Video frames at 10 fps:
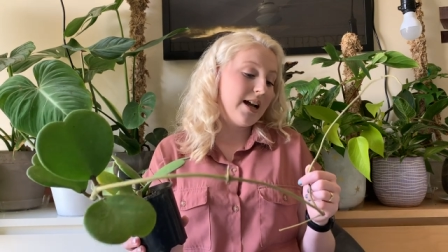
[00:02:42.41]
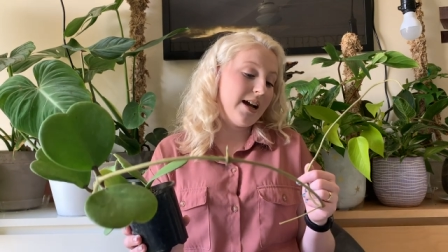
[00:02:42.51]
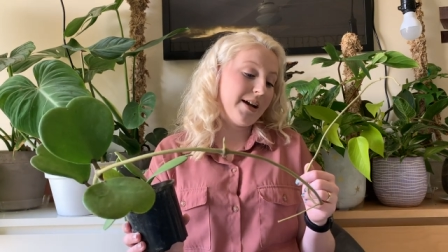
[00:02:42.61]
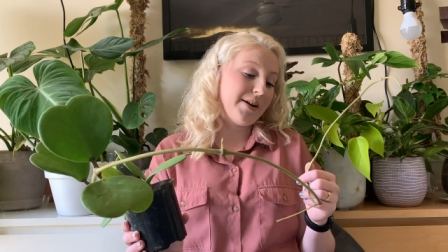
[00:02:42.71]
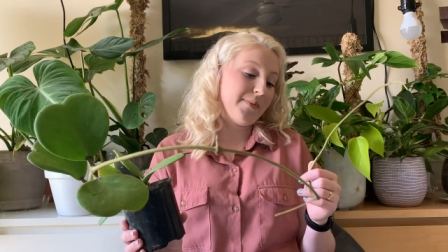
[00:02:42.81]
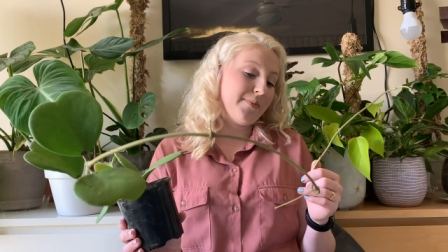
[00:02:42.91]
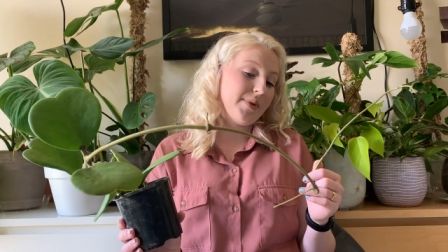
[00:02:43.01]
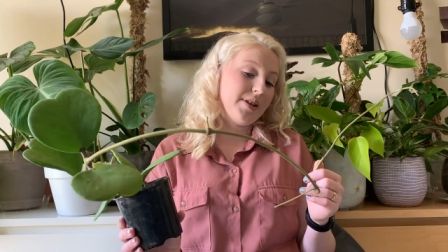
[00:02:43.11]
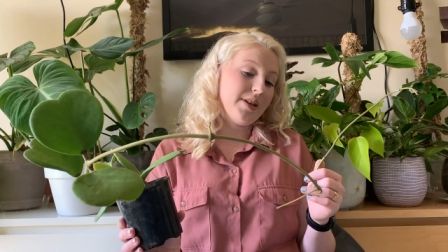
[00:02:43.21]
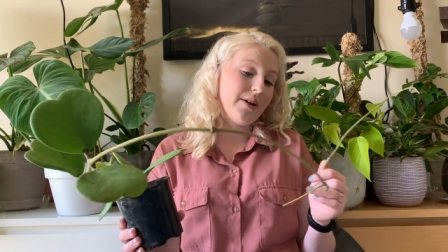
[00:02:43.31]
Um,
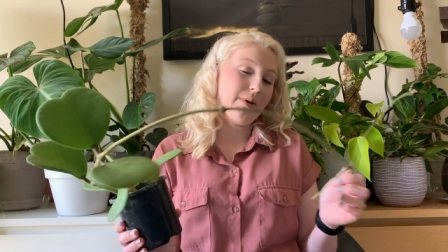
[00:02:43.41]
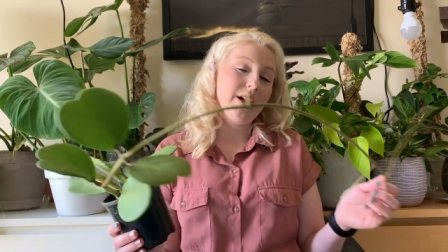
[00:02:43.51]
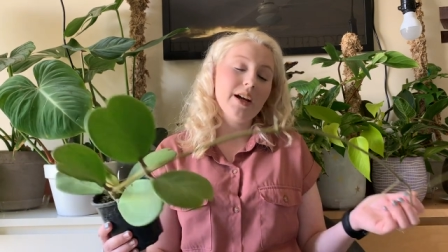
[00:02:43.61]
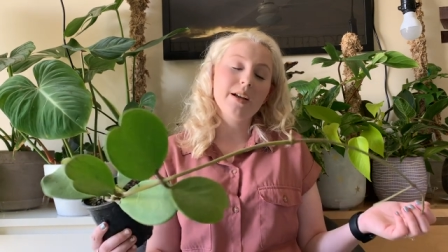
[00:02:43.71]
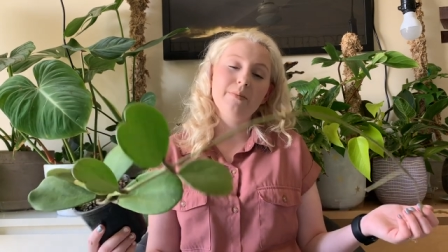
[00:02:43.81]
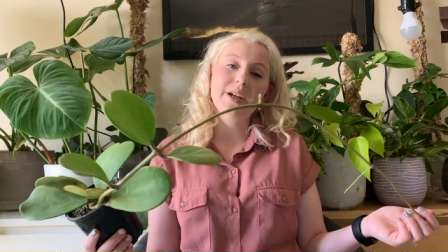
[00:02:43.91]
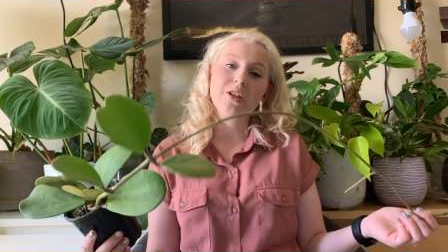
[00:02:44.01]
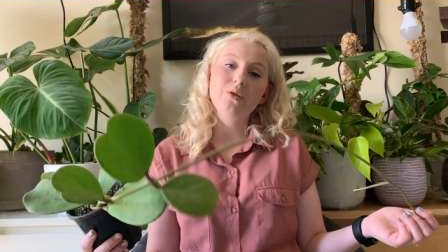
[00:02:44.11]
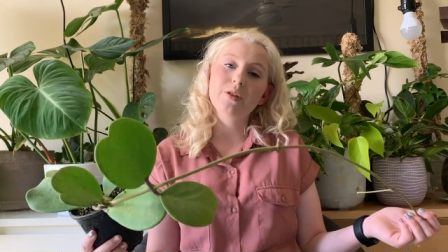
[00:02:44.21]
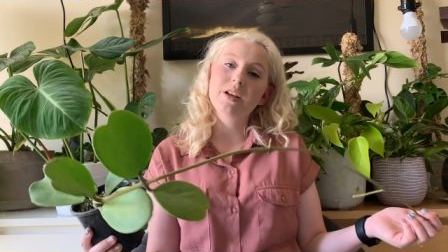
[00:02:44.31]
that way I can make
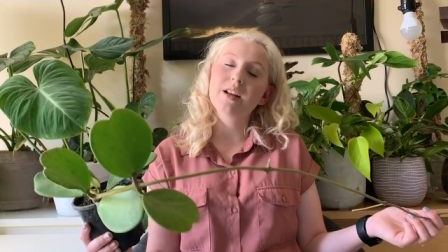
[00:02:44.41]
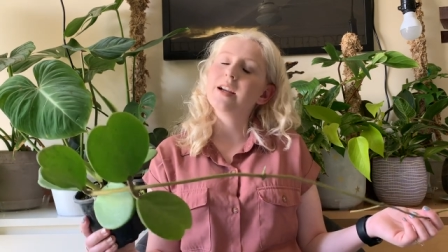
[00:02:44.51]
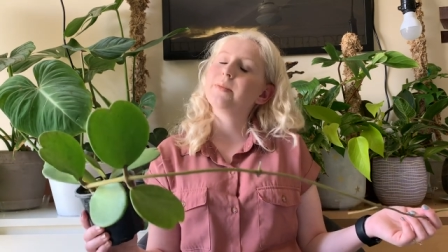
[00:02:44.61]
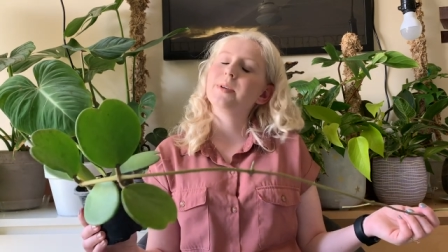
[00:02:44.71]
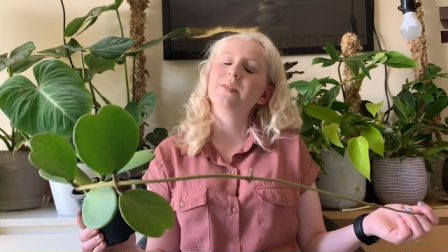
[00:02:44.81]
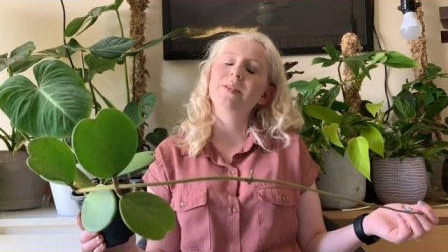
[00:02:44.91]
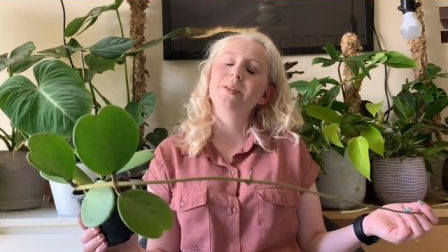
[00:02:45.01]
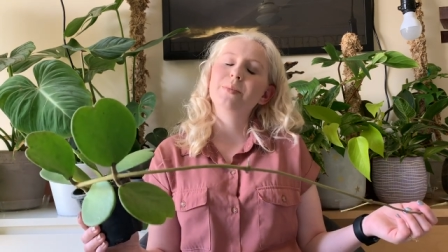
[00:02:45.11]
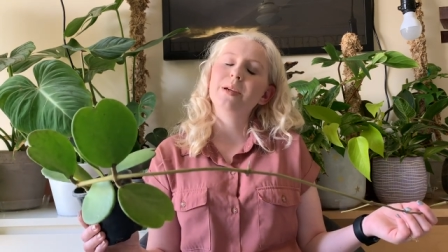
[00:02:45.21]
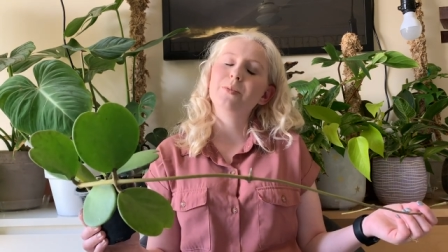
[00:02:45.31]
sure that I am giving the
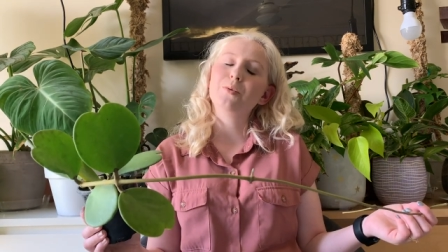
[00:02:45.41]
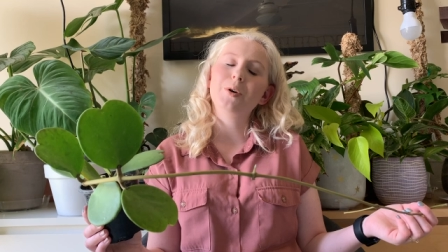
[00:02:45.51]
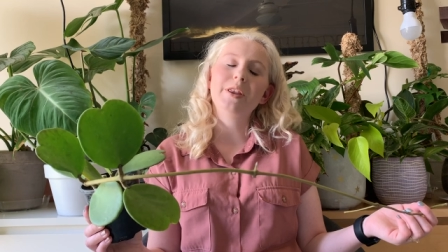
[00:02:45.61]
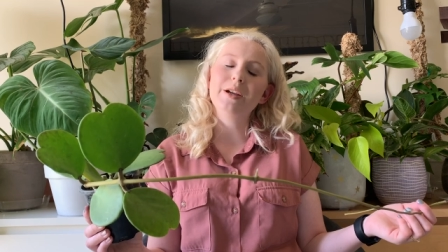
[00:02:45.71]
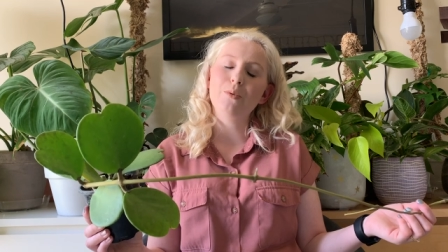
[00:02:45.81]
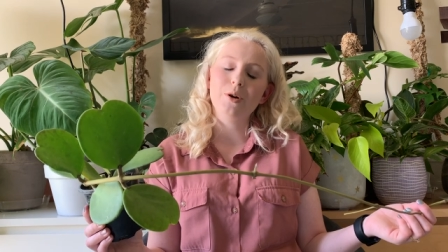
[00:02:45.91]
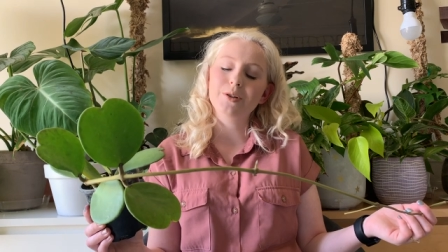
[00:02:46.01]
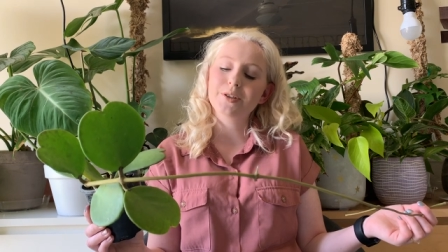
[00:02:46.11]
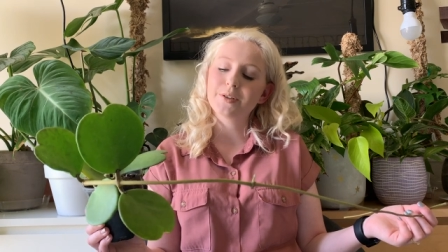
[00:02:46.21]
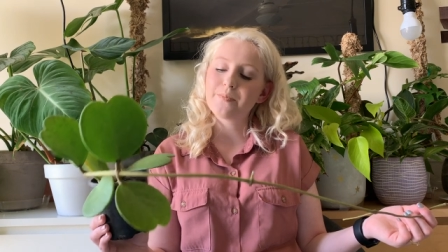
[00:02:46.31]
people what they want.